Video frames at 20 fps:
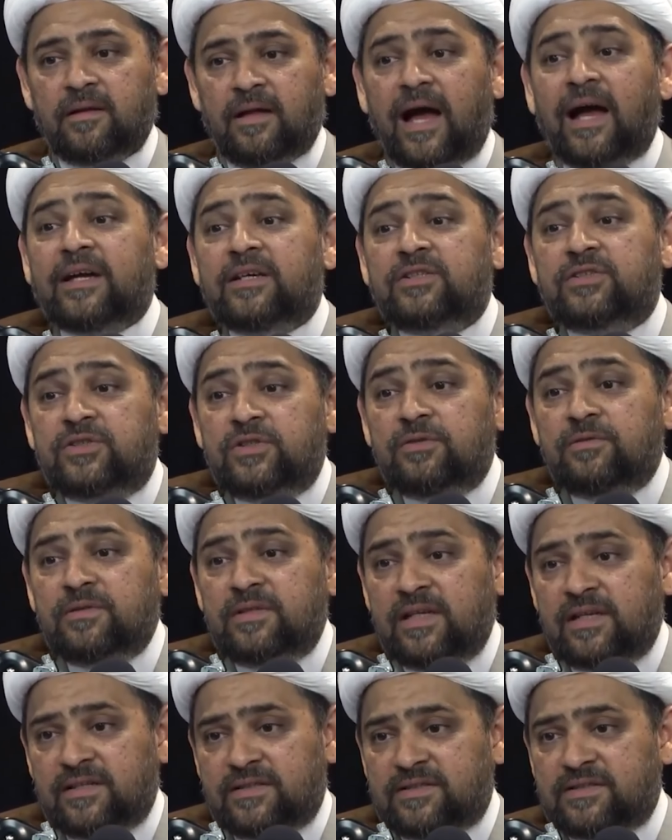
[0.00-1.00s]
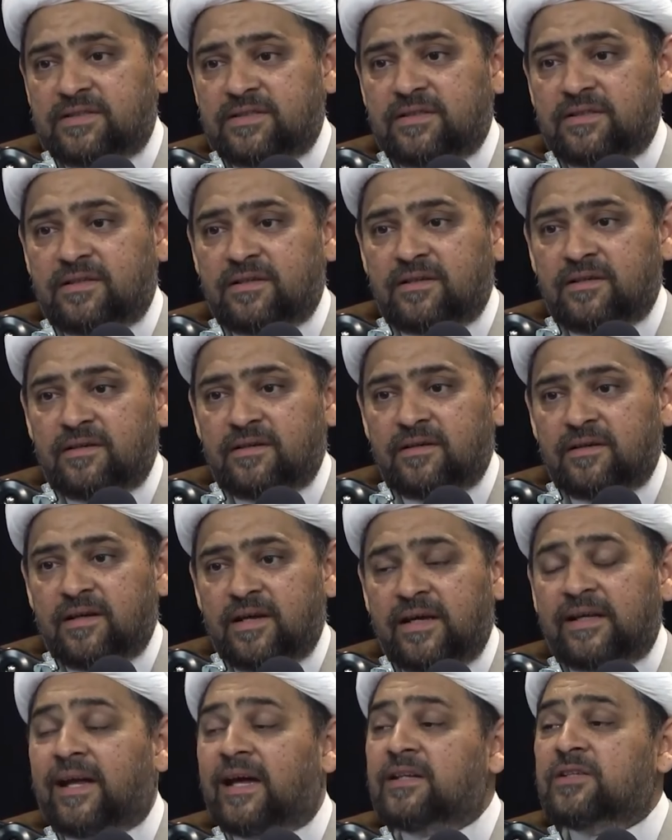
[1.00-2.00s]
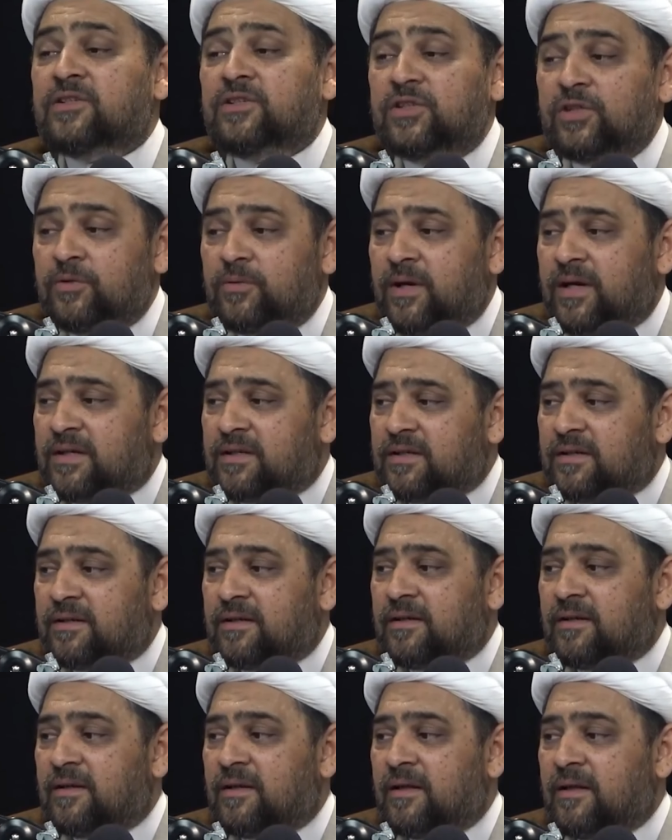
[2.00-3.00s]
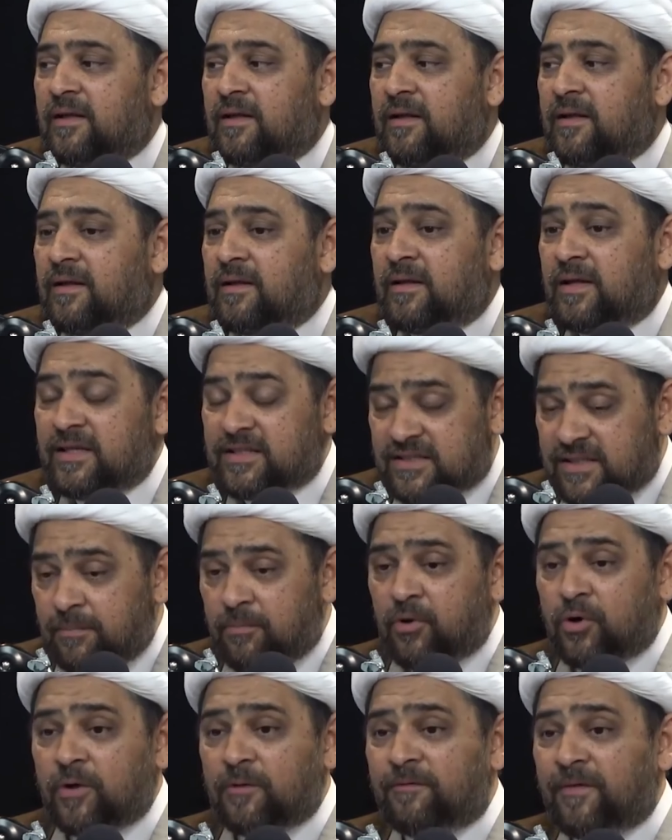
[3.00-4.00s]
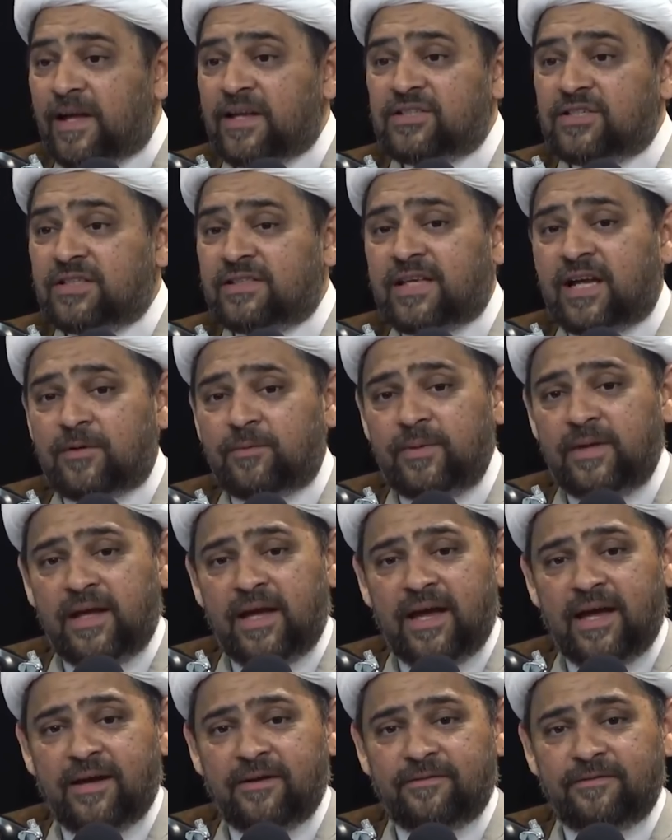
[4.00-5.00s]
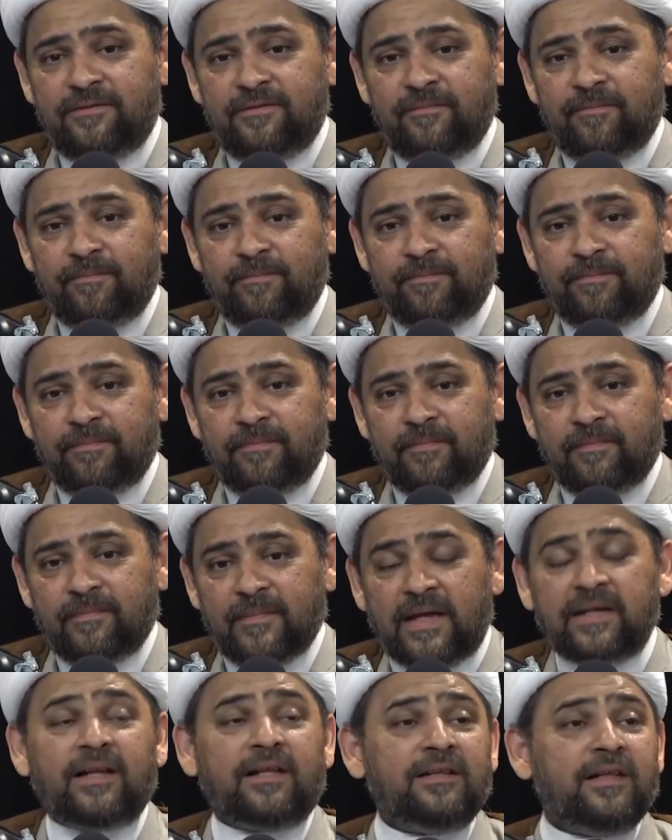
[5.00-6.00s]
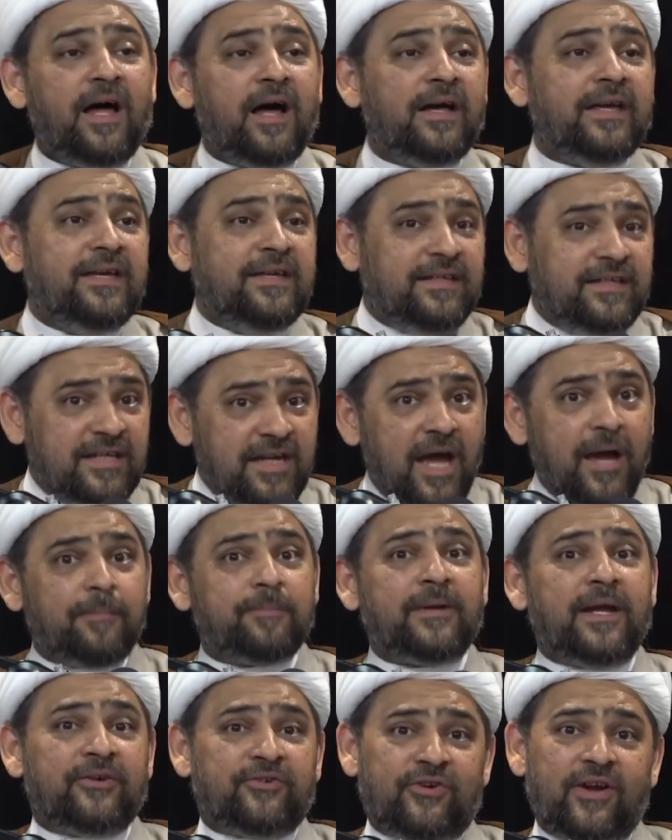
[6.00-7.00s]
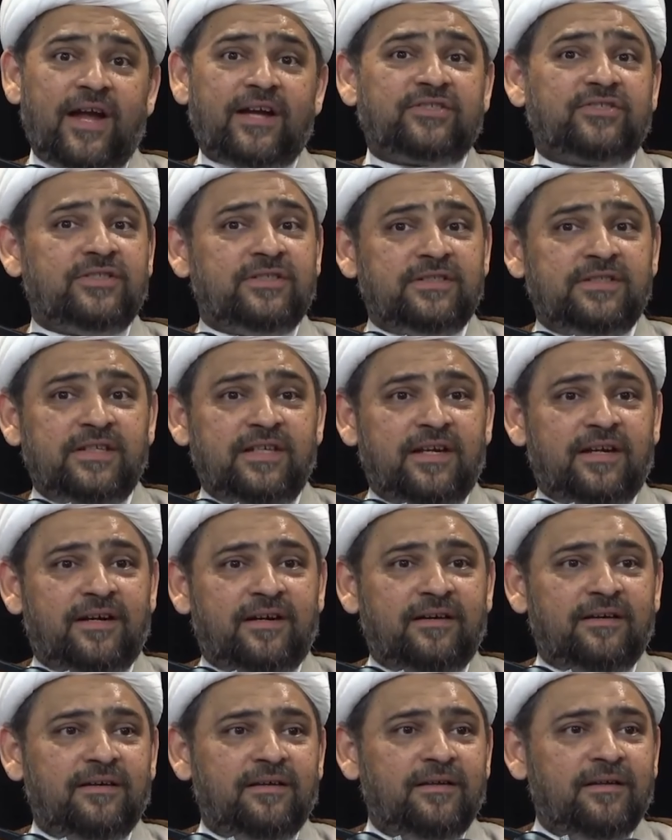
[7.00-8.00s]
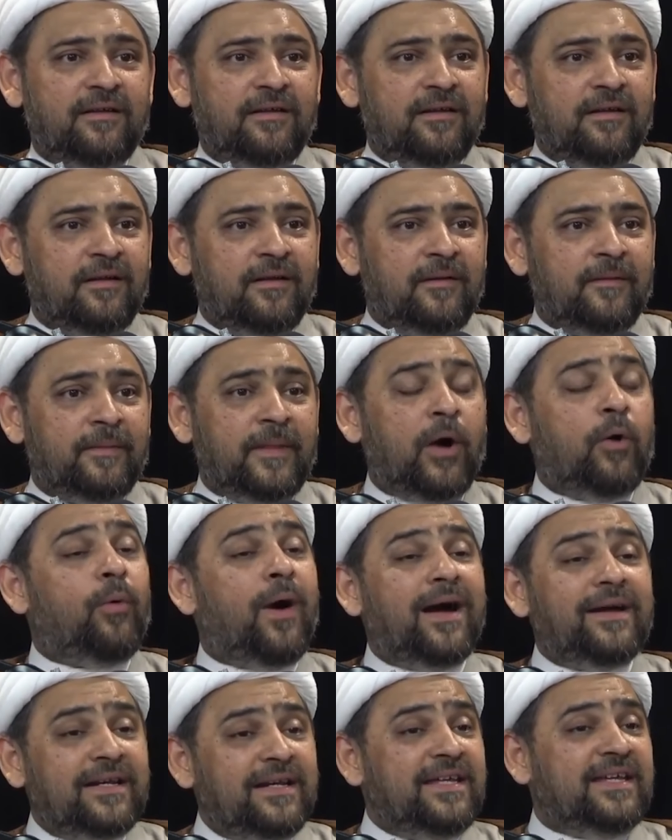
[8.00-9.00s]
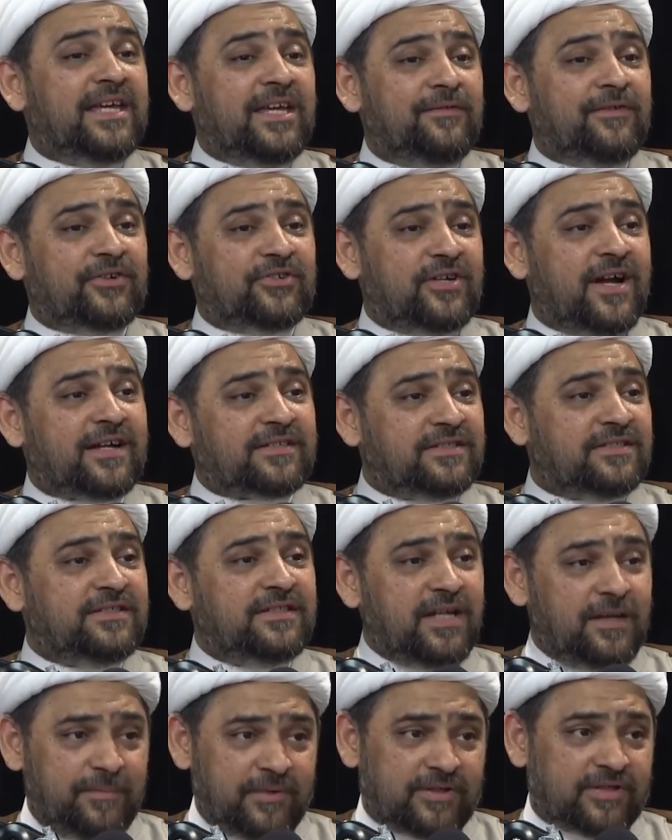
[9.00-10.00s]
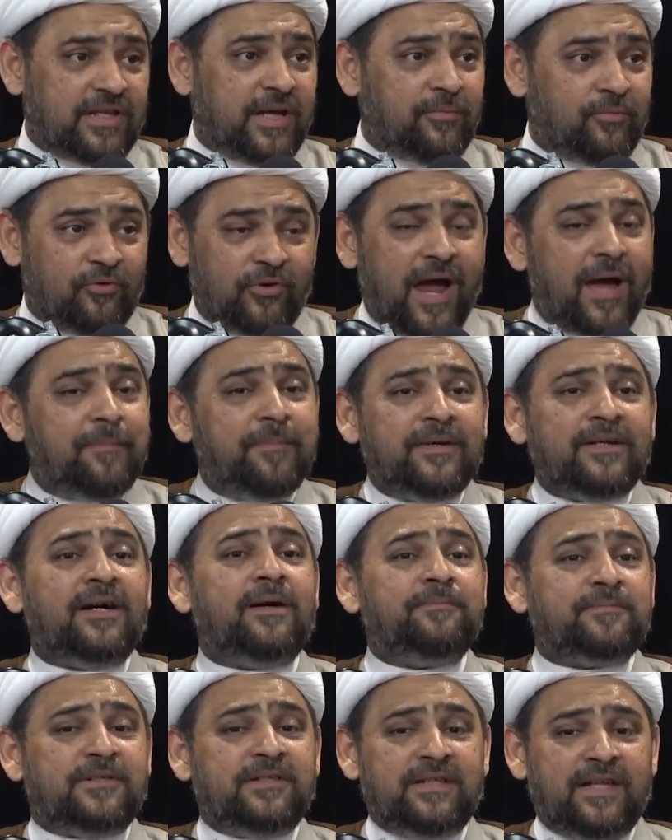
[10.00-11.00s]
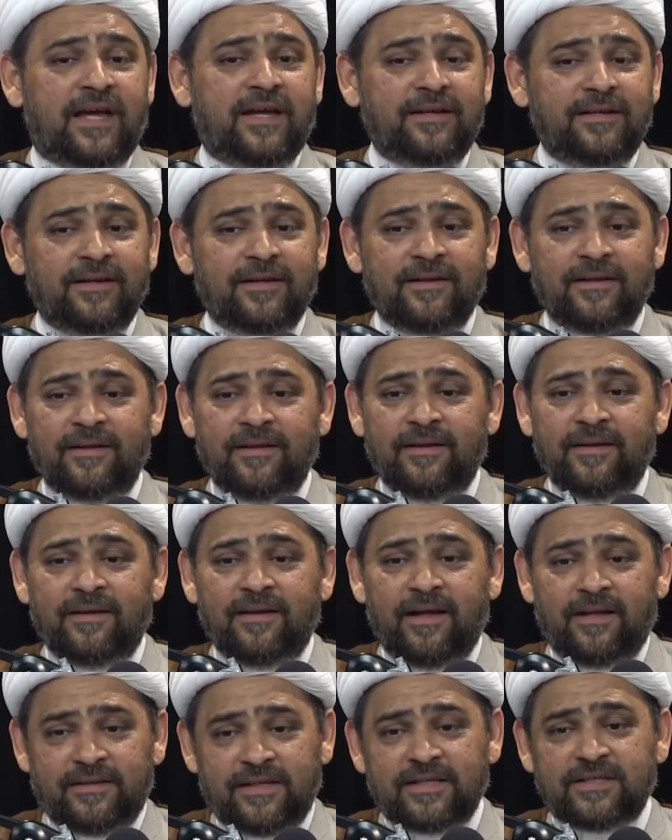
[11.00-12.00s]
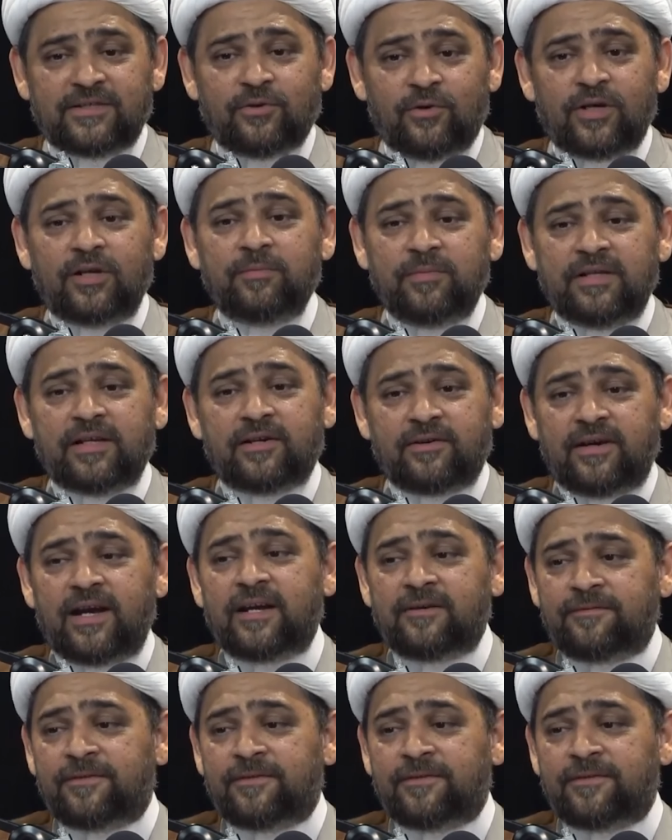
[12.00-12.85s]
I do this and I do it. It's the motivation that we have. And Allah, He kept attractions here. Now, why did He keep attractions here? Because I'm wrapping up today, and this is going to be the grand